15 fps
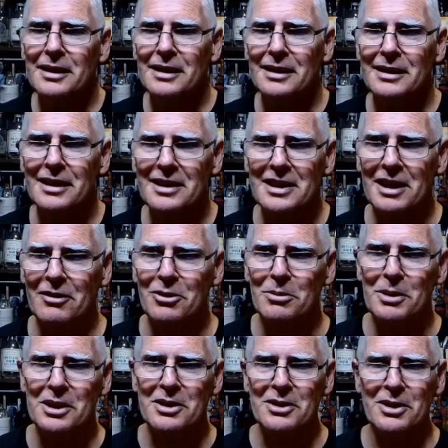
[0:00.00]
doesn't have to
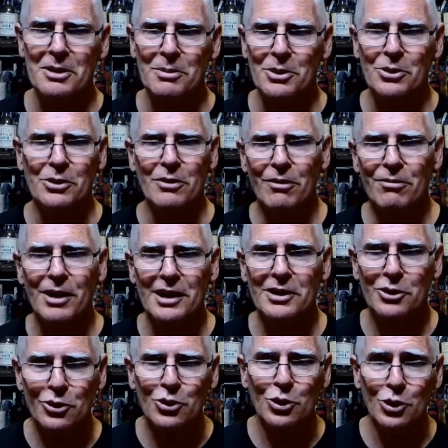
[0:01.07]
be terribly good. In fact,
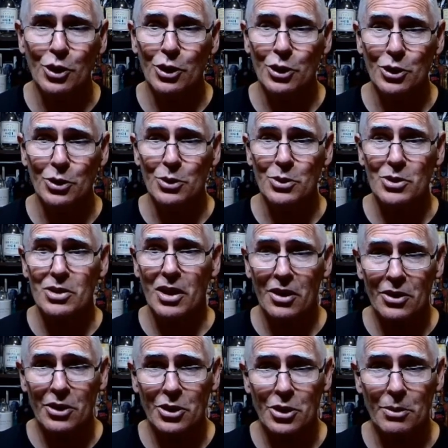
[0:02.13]
do not use
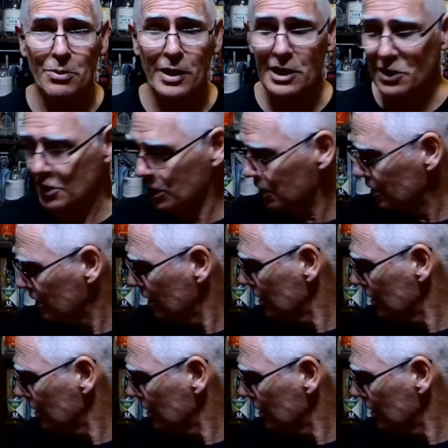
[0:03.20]
the top rated gin.